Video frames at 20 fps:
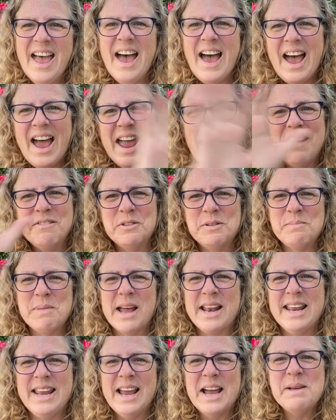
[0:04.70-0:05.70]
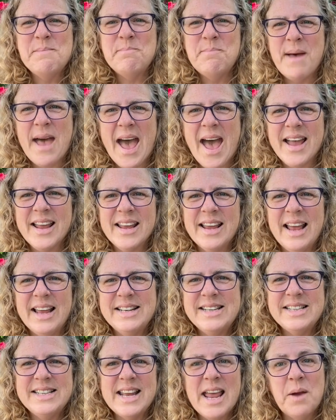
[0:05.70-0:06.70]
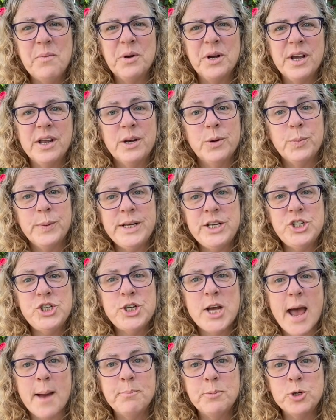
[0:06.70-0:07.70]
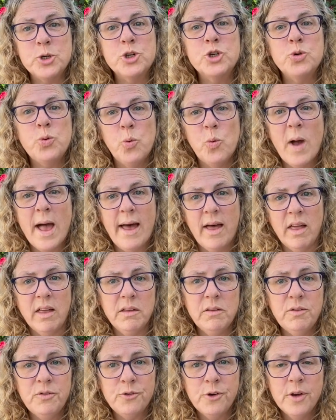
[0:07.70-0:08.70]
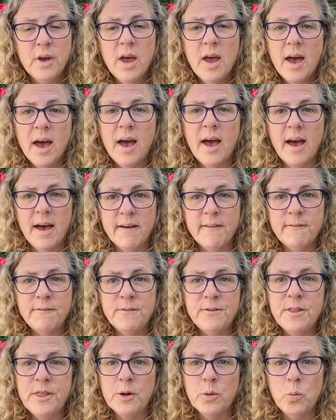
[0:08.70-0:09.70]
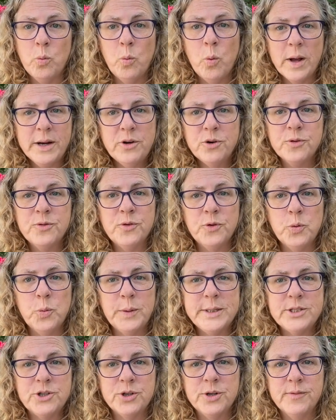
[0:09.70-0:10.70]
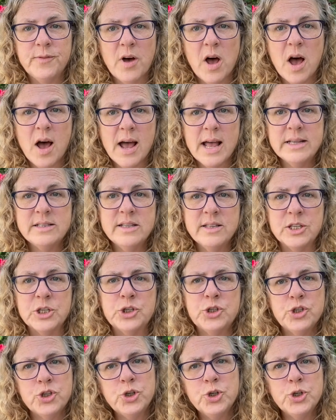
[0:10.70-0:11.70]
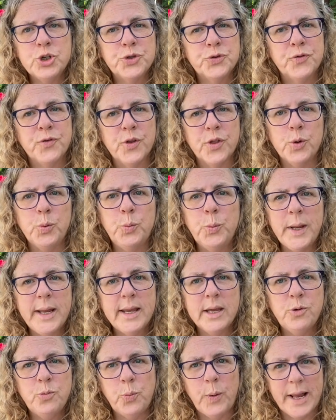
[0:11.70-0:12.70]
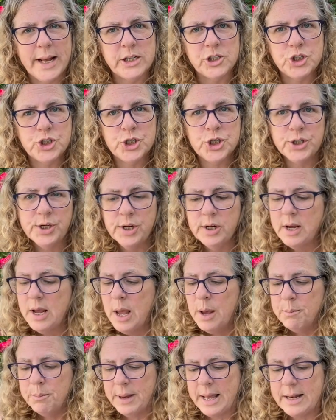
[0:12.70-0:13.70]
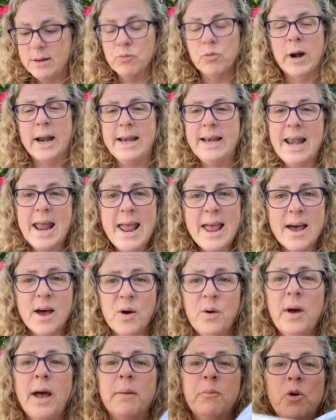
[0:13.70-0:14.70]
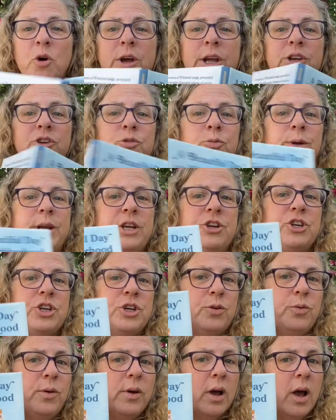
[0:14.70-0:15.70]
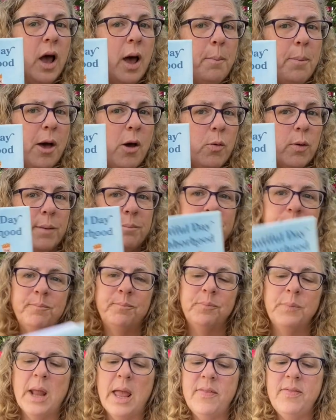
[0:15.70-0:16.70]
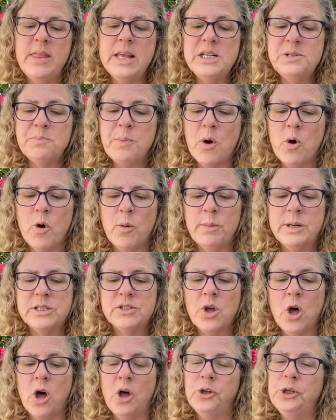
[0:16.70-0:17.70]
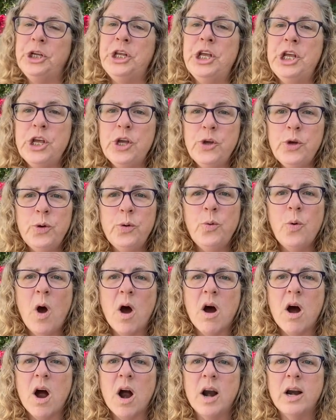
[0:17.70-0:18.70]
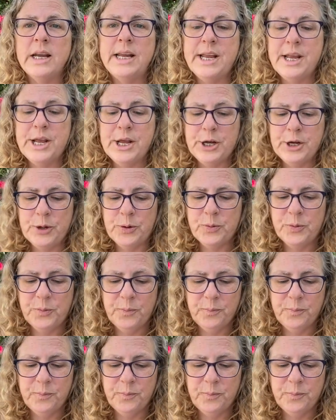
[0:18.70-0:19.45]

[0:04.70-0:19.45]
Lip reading: Hi everybody, I'm back, and today we're going to read chapter 12 of The Wonderful Wizard of Oz, The Search for the Wicked Witch. But right now, I'm going to read you a poem, and this poem is called You Are You.